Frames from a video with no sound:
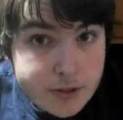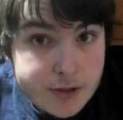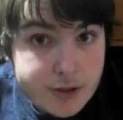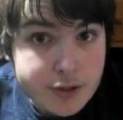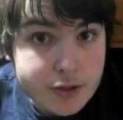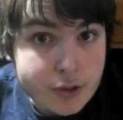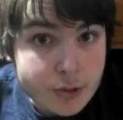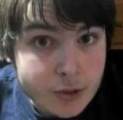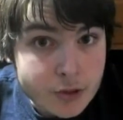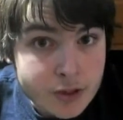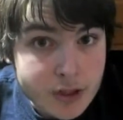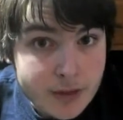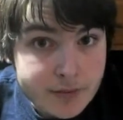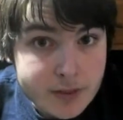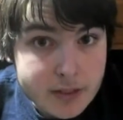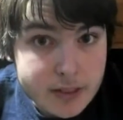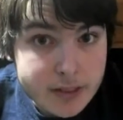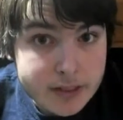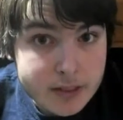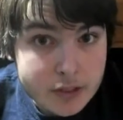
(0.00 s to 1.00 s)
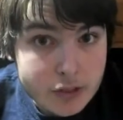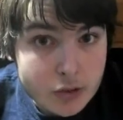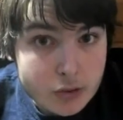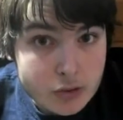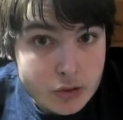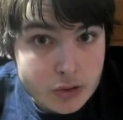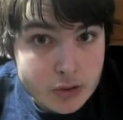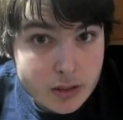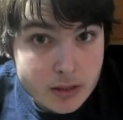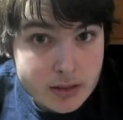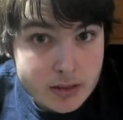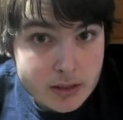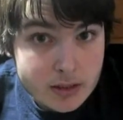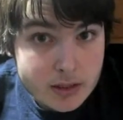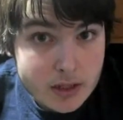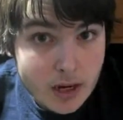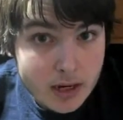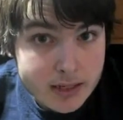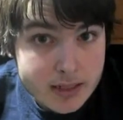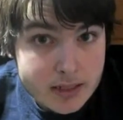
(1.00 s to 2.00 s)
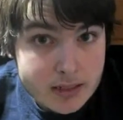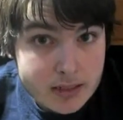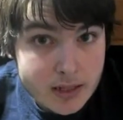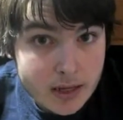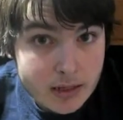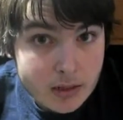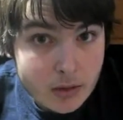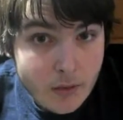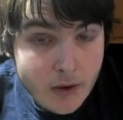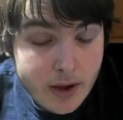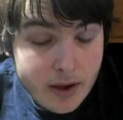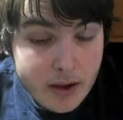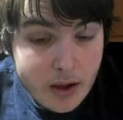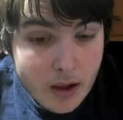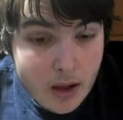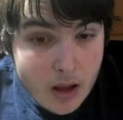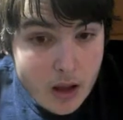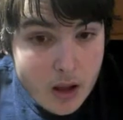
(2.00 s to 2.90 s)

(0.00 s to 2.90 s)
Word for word: the juniors have to take the social studies and science anyway,